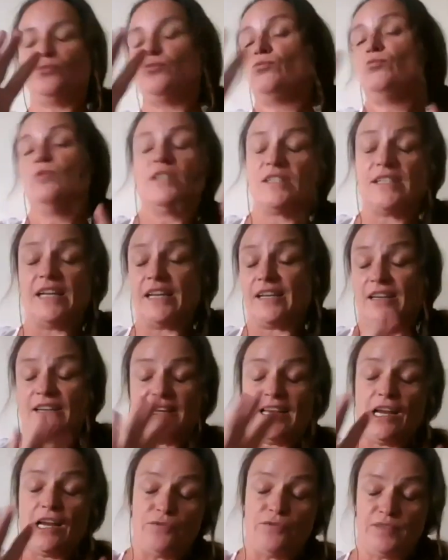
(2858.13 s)
who is taking
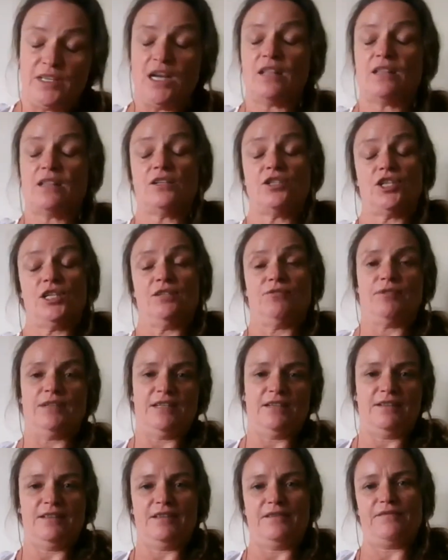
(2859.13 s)
care of the other
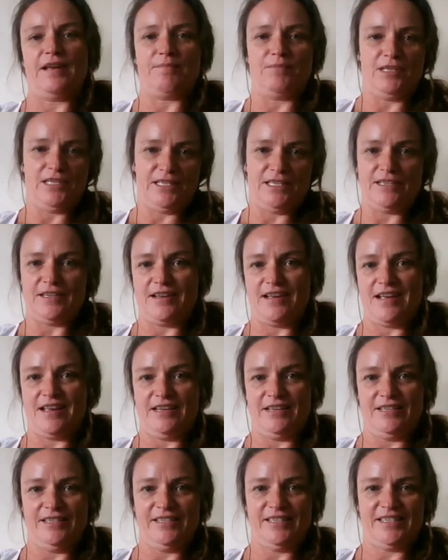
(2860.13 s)
children in the family.
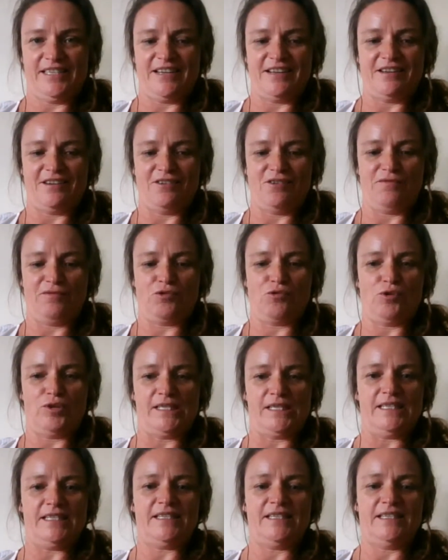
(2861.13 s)
And of
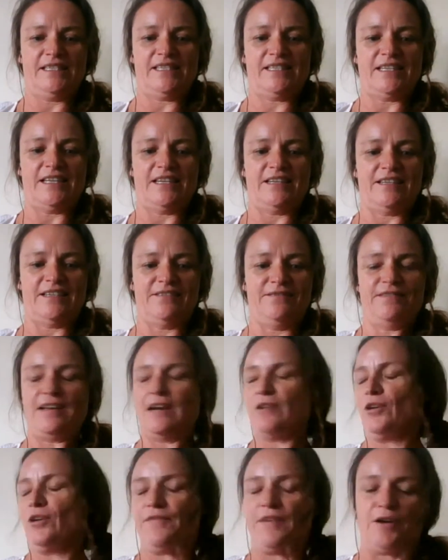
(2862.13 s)
course, this is
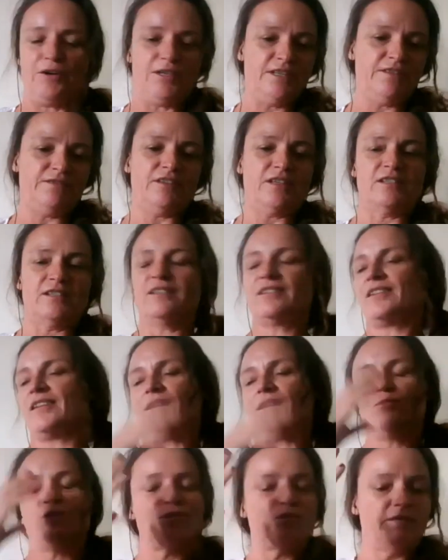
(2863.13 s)
very, very difficult.
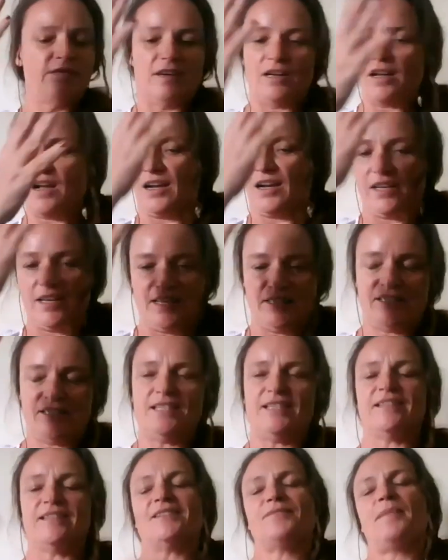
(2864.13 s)
And I'm sure Wangari has
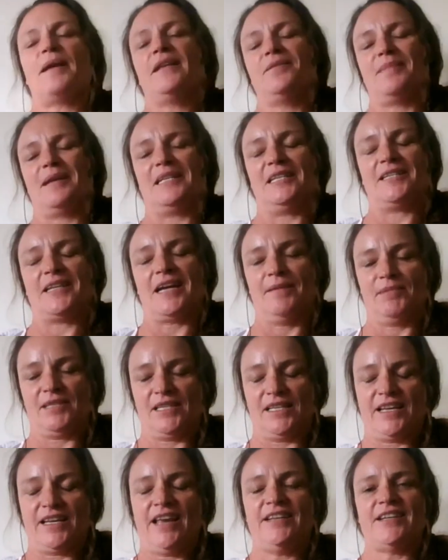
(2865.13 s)
seen this many, many times
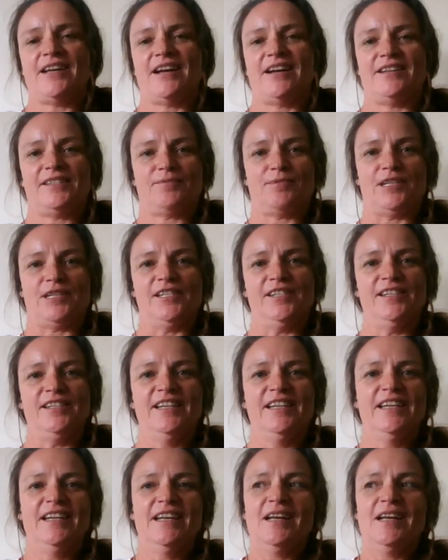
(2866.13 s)
in Kenya as well.